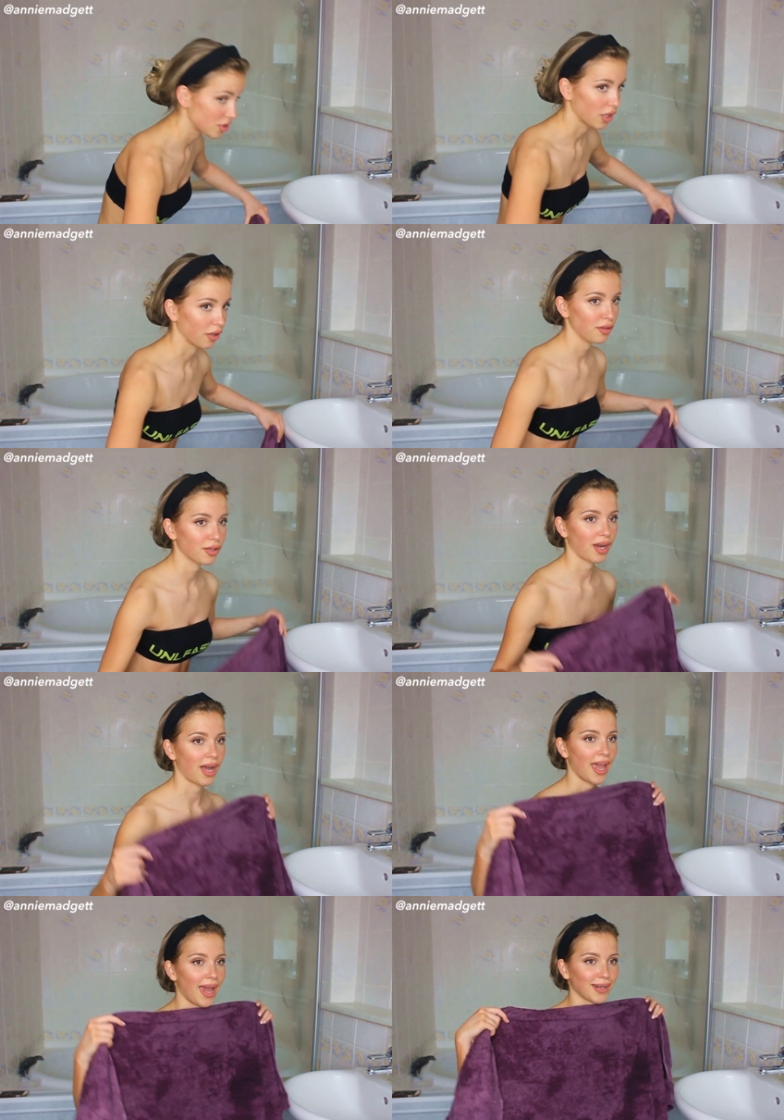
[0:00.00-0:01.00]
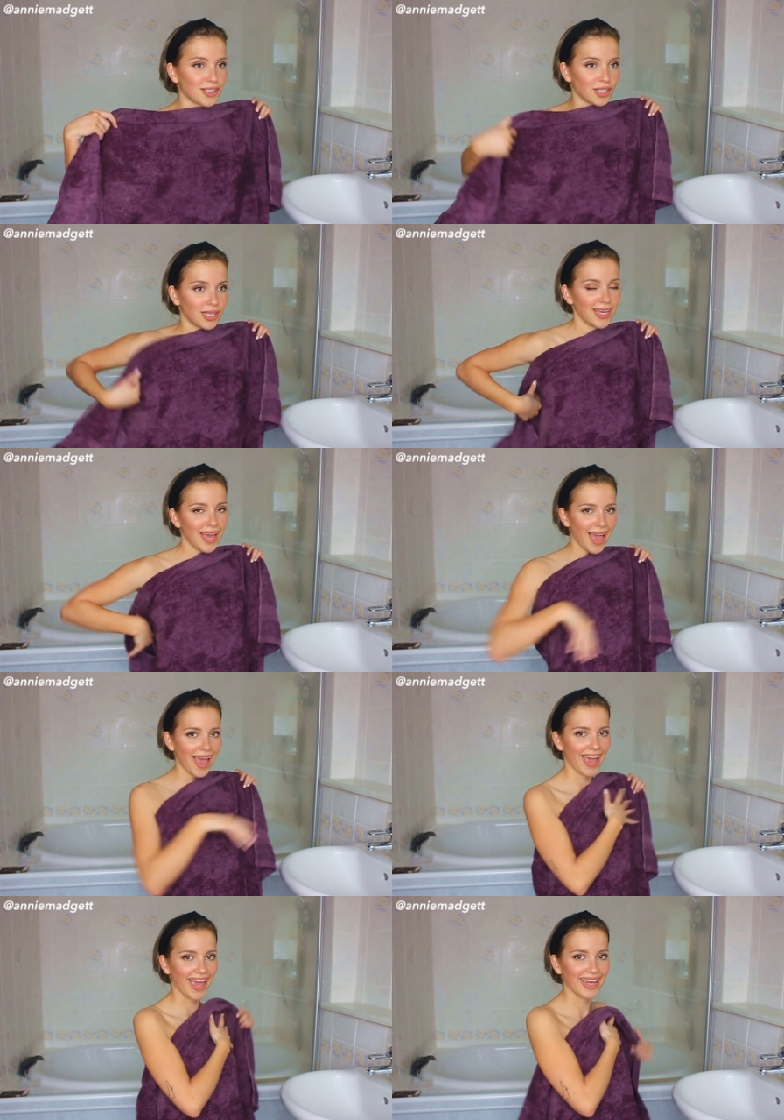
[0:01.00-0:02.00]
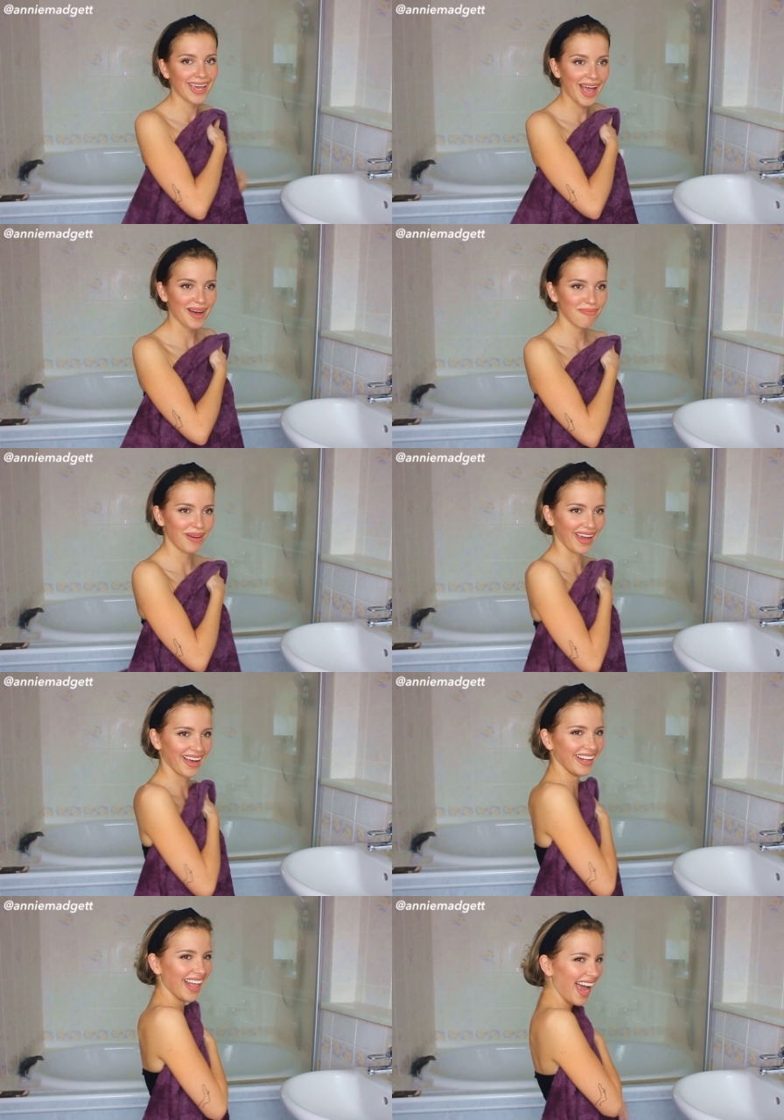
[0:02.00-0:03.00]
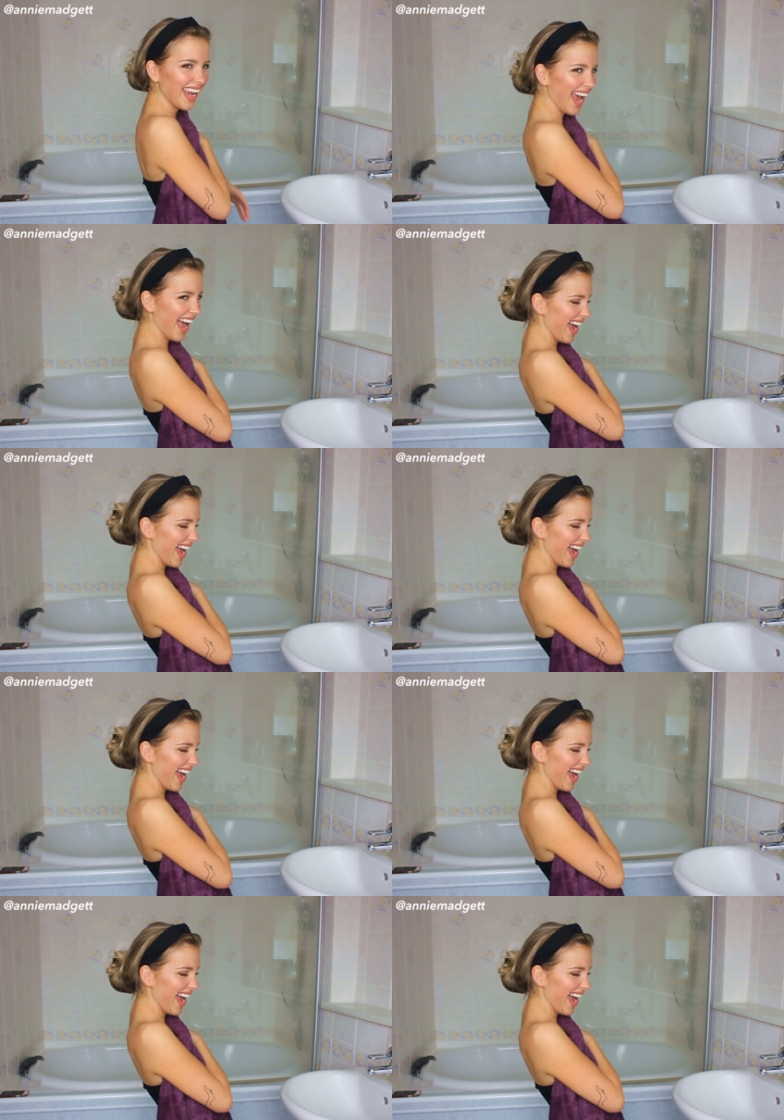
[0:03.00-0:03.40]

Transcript: joke, I actually hate how pale I